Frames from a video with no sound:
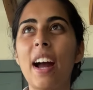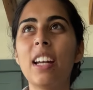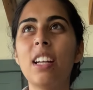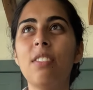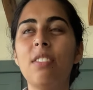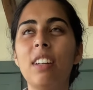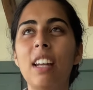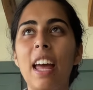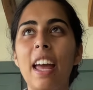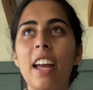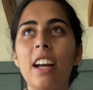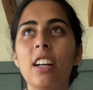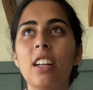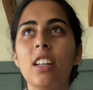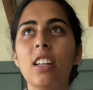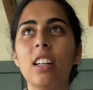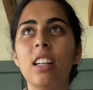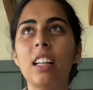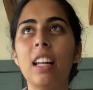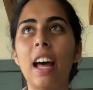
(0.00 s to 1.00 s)

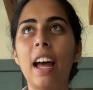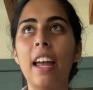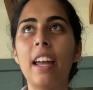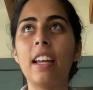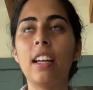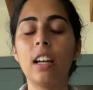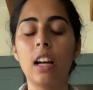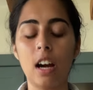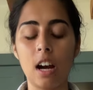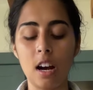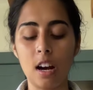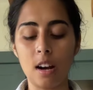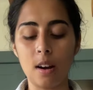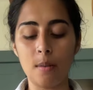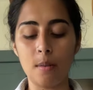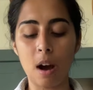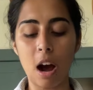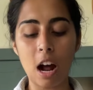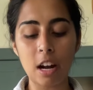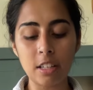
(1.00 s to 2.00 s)
layer like
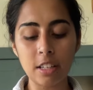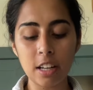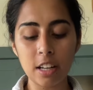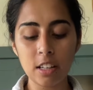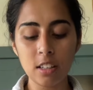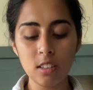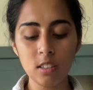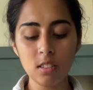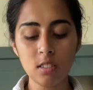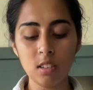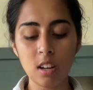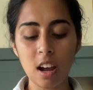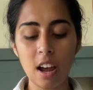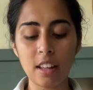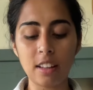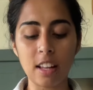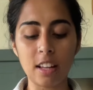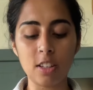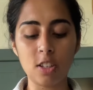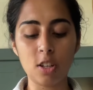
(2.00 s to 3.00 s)
onion
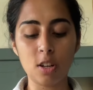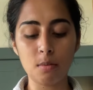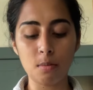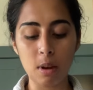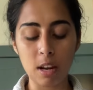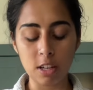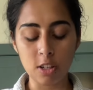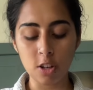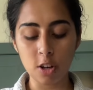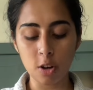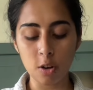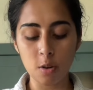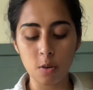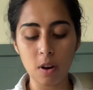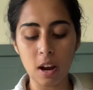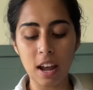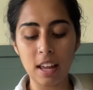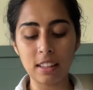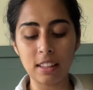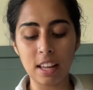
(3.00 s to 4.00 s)
and then tomato
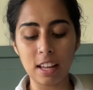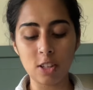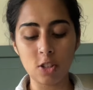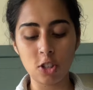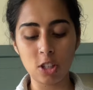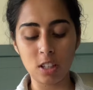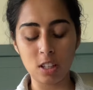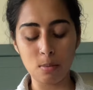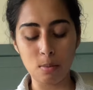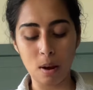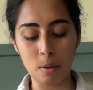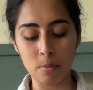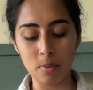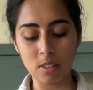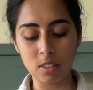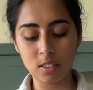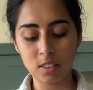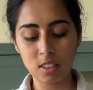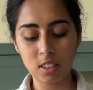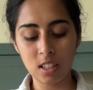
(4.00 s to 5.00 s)
and then chili
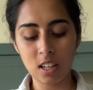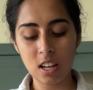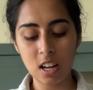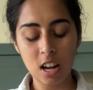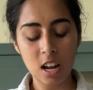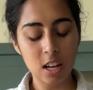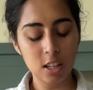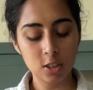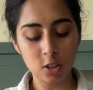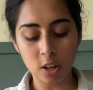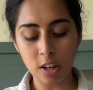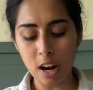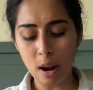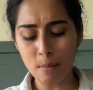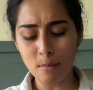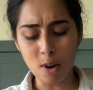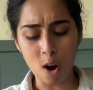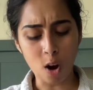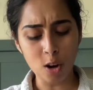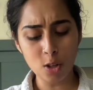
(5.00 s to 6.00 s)
peppers. Sorry,
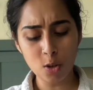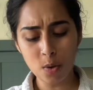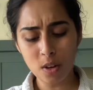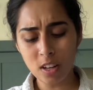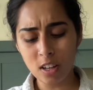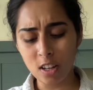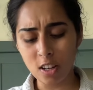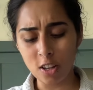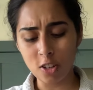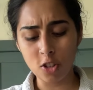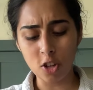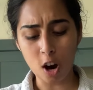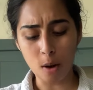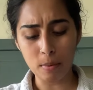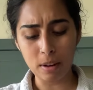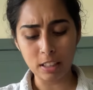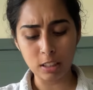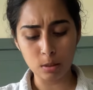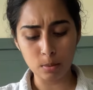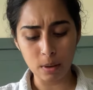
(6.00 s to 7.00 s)
I'm not doing a good job
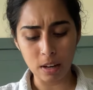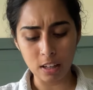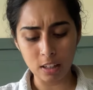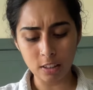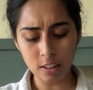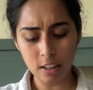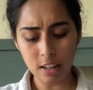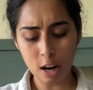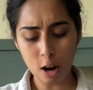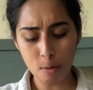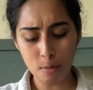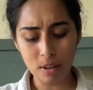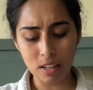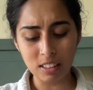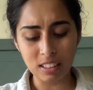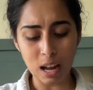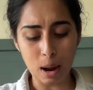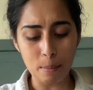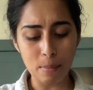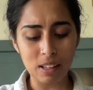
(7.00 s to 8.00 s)
explaining right now because
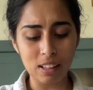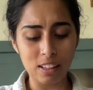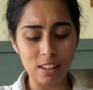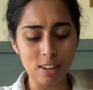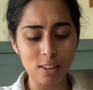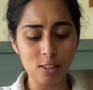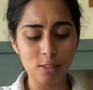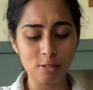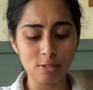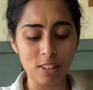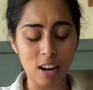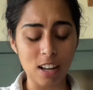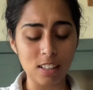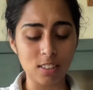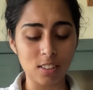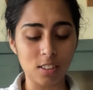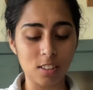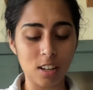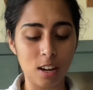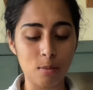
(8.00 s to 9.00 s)
I'm a little
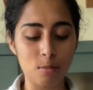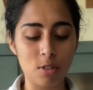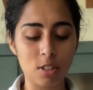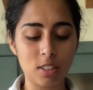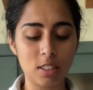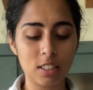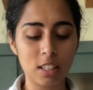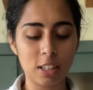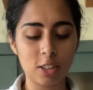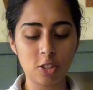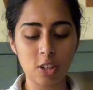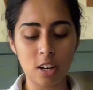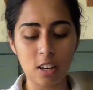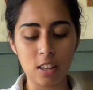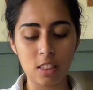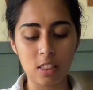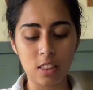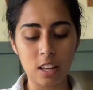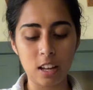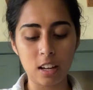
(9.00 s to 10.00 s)
frazzled. I'm just like trying
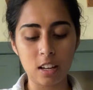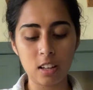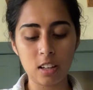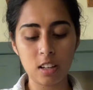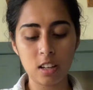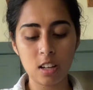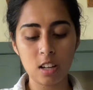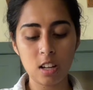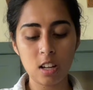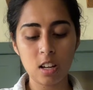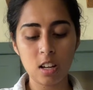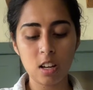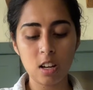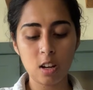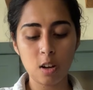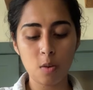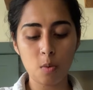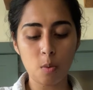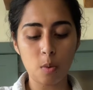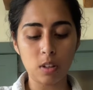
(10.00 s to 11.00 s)
to think
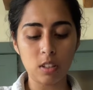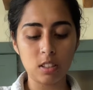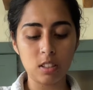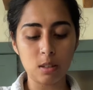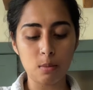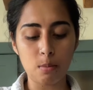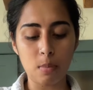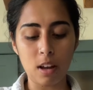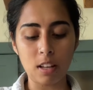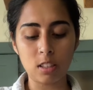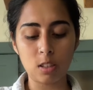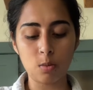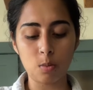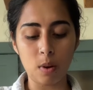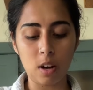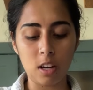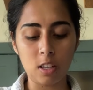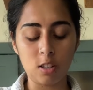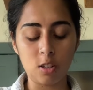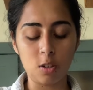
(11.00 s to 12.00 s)
what's the best
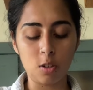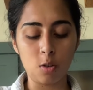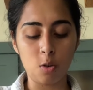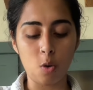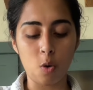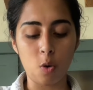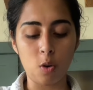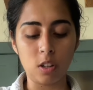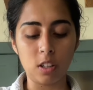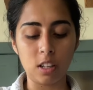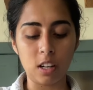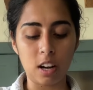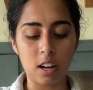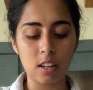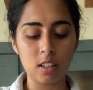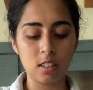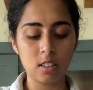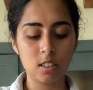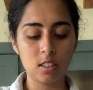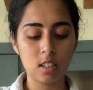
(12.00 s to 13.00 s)
way to
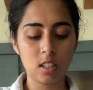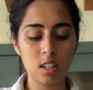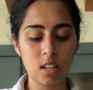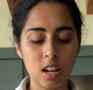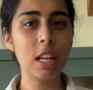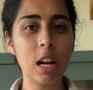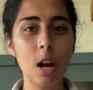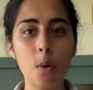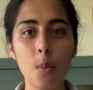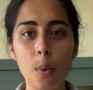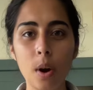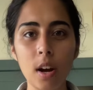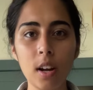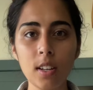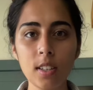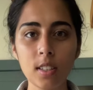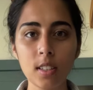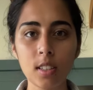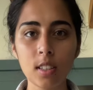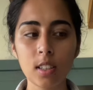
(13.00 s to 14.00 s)
organize. You know
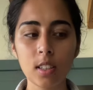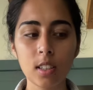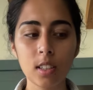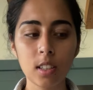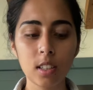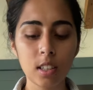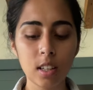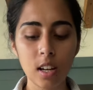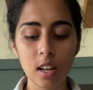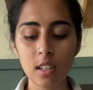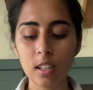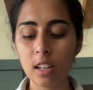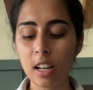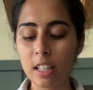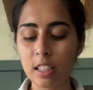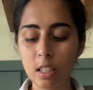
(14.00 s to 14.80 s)
what? It's